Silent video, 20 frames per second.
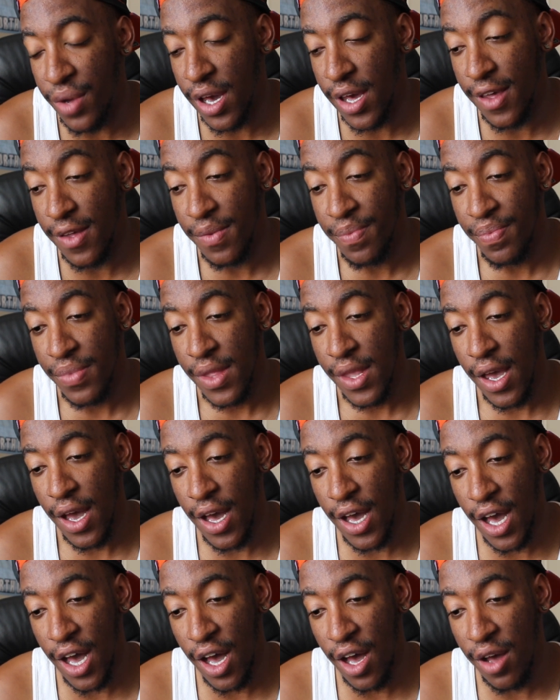but
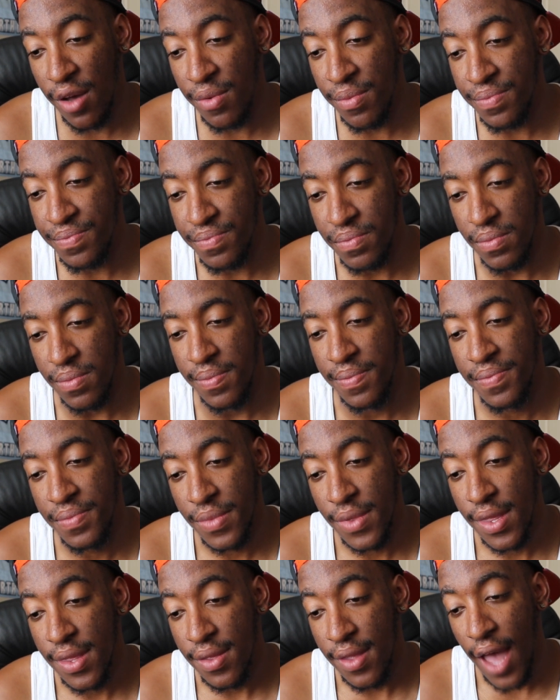I
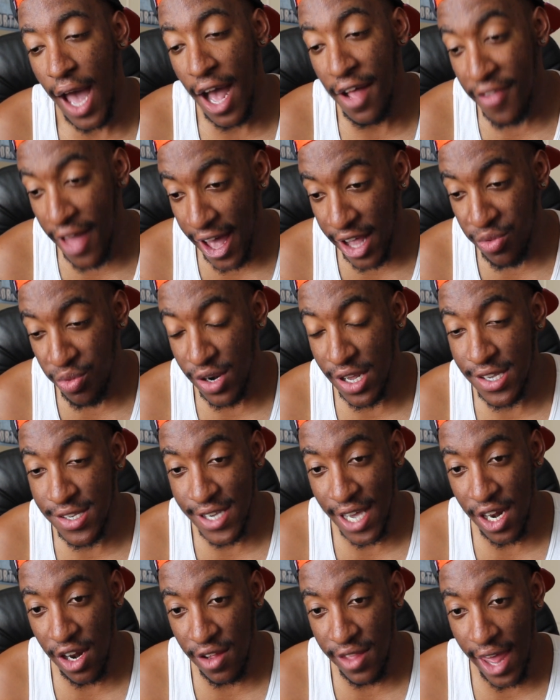like what he
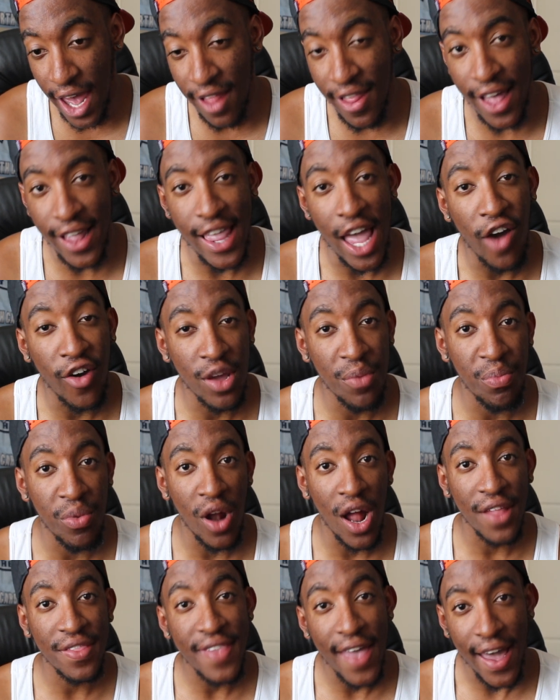said on that. I like how he
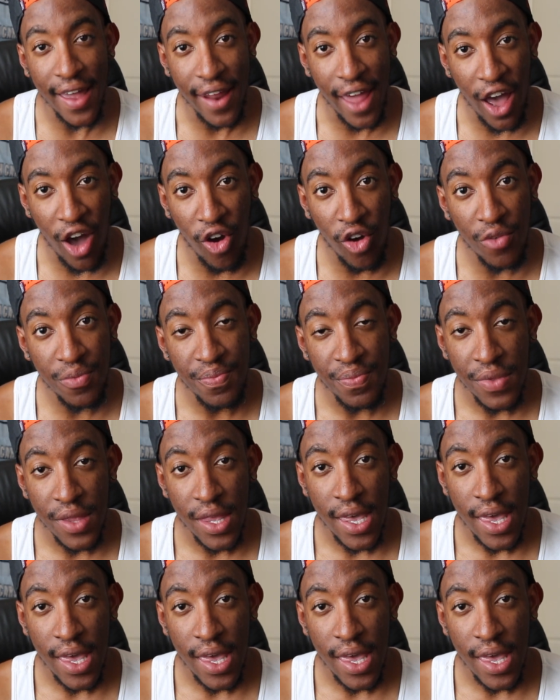brought that out.